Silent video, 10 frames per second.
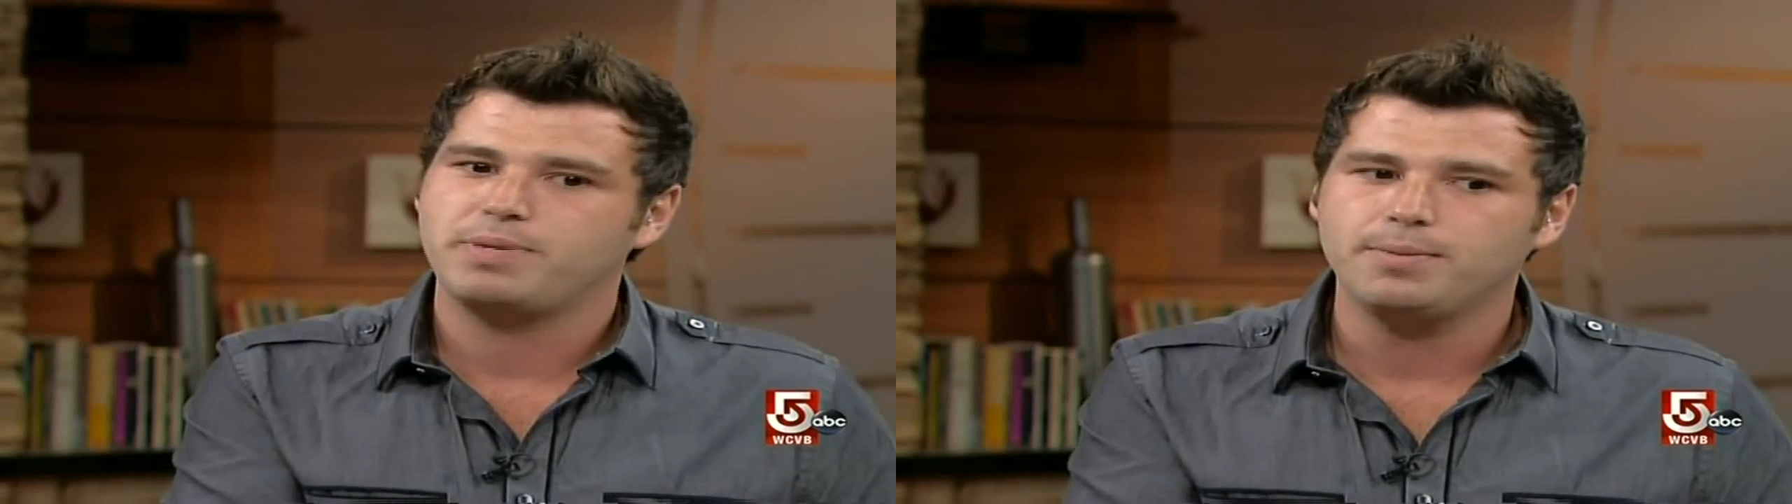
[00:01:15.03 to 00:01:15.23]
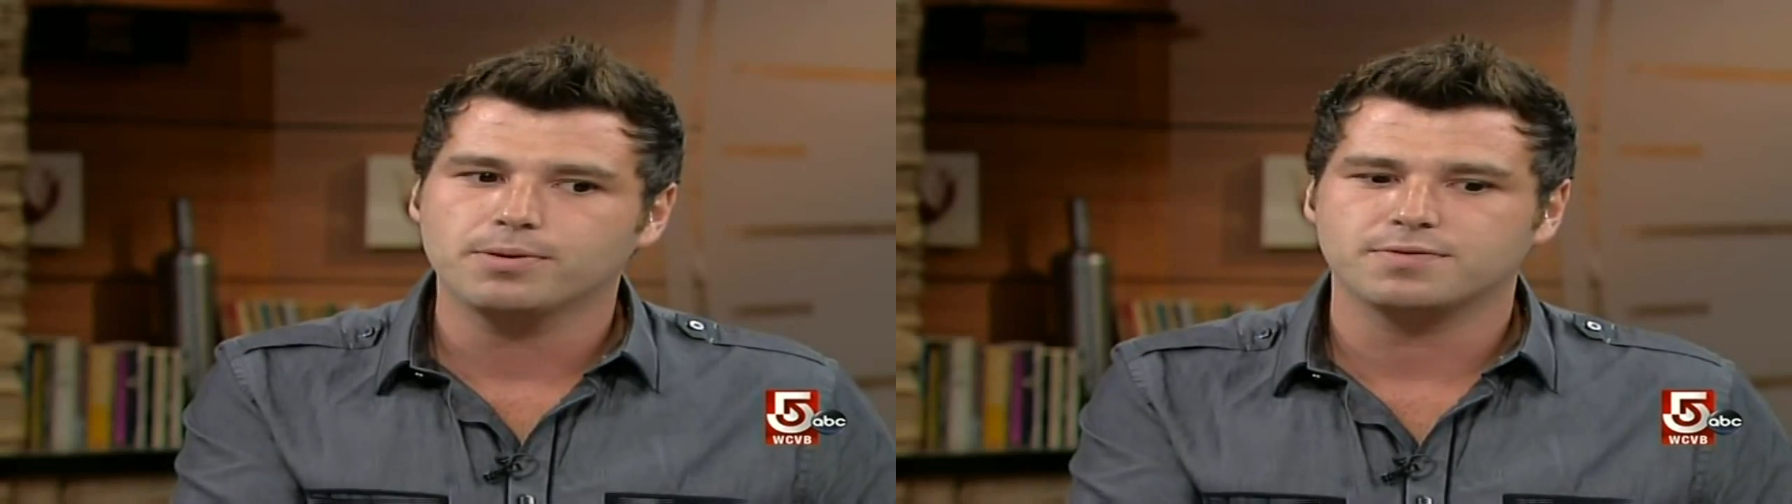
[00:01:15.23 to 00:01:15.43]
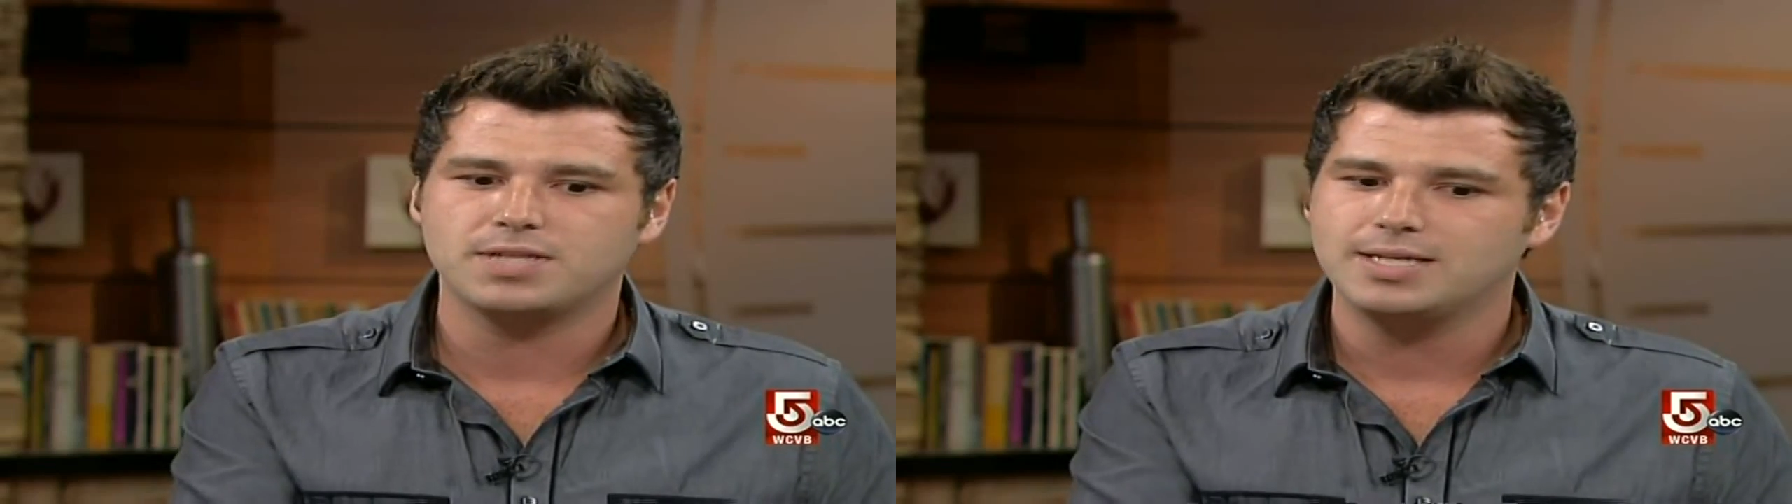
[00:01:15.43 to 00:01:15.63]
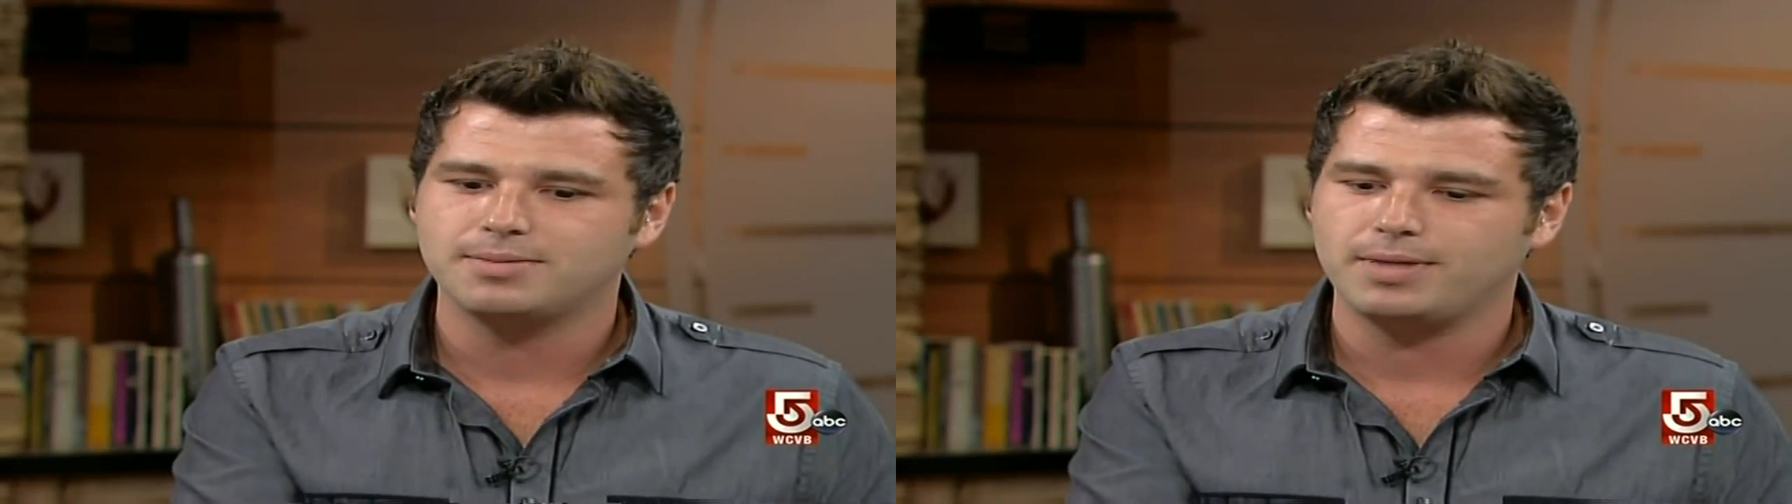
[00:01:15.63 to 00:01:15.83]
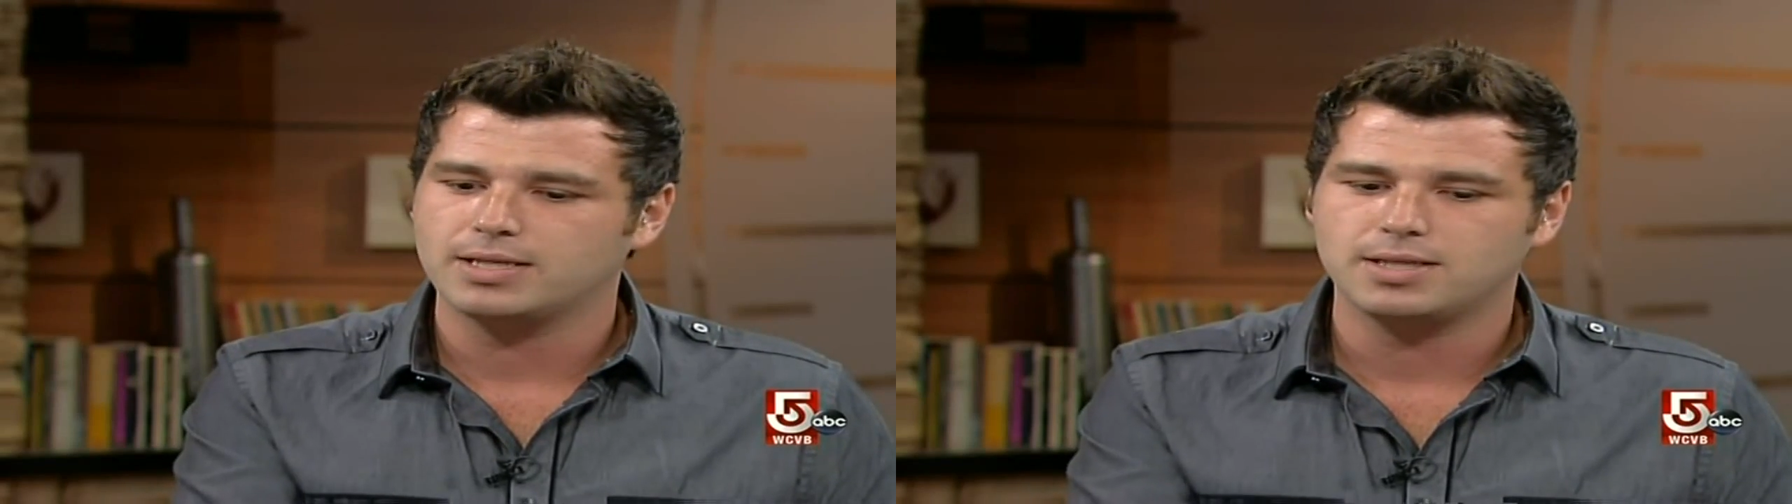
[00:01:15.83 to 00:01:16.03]
people have said
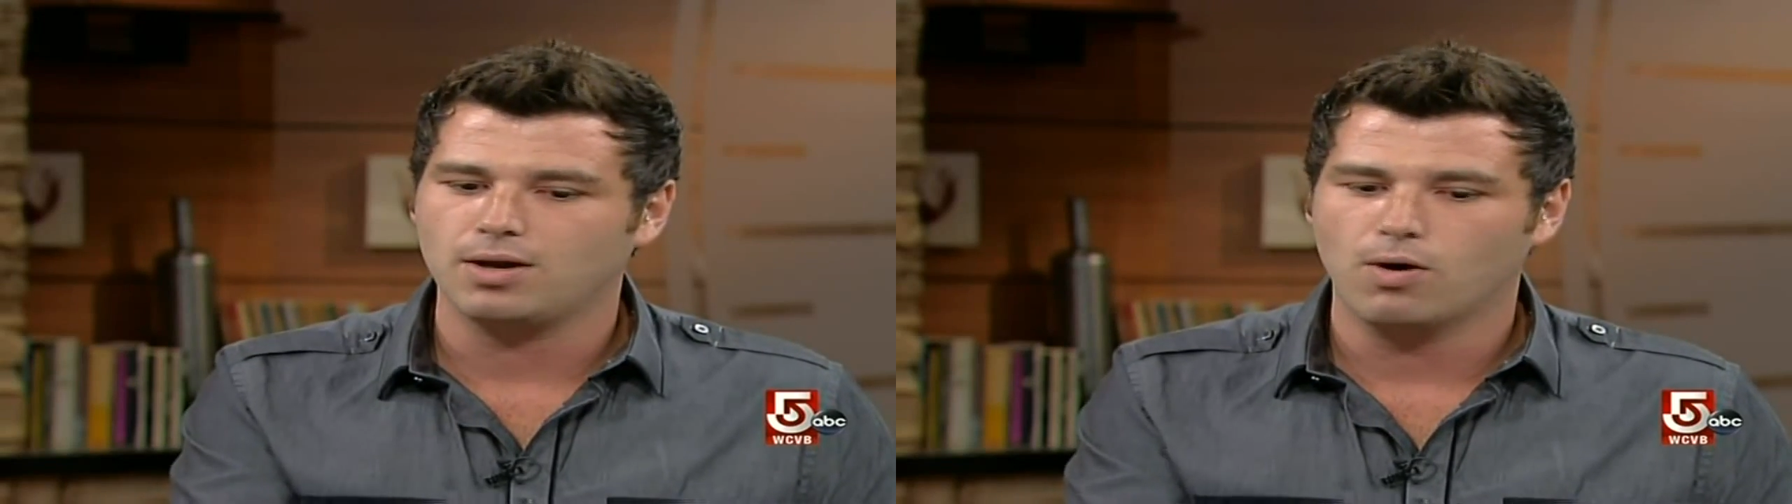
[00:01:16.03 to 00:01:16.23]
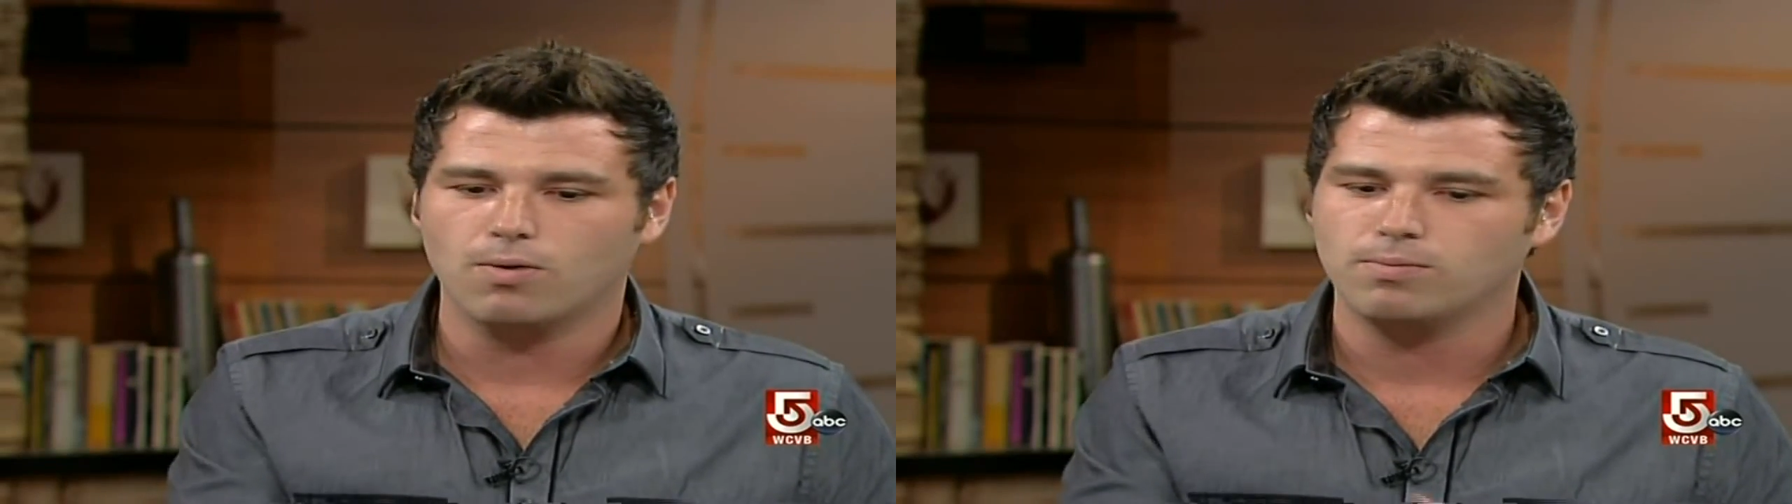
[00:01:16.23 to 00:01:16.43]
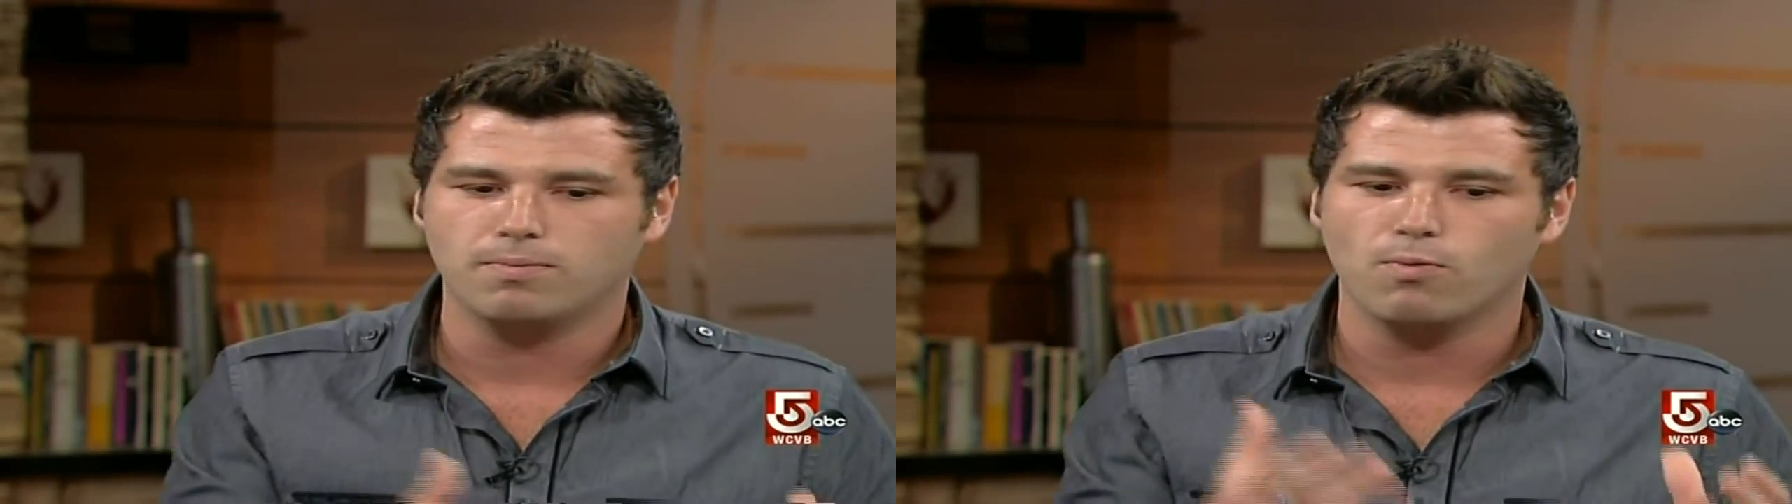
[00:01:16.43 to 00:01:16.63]
to me, they say, oh,